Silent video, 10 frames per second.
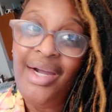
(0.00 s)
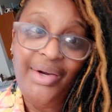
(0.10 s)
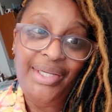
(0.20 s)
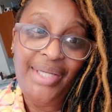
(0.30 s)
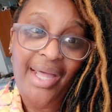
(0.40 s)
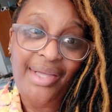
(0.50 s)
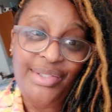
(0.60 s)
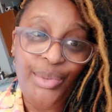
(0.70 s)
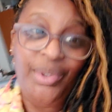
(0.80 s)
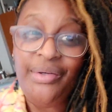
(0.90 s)
All right, you guys,
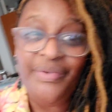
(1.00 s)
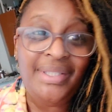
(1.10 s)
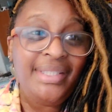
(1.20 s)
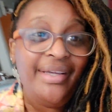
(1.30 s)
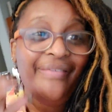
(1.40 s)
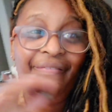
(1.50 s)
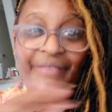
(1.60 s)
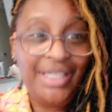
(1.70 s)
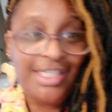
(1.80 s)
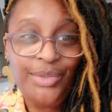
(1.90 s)
so we are finally
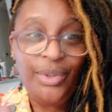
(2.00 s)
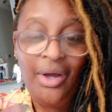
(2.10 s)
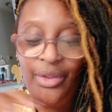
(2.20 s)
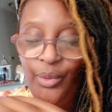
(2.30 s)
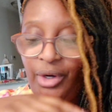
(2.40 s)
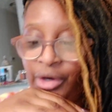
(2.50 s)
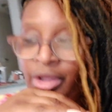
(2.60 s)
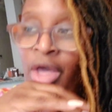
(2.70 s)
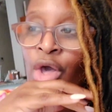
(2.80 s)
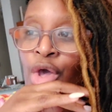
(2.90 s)
finished with all the work.
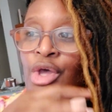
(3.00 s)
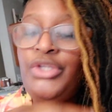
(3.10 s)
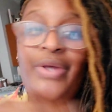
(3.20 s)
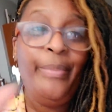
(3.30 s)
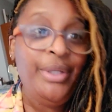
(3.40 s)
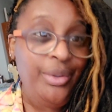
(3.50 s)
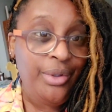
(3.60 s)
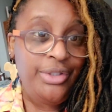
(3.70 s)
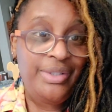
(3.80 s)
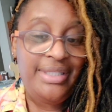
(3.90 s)
So I put the
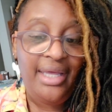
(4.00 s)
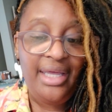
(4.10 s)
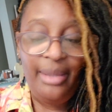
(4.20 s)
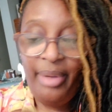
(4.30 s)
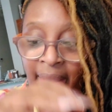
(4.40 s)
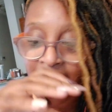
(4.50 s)
groceries up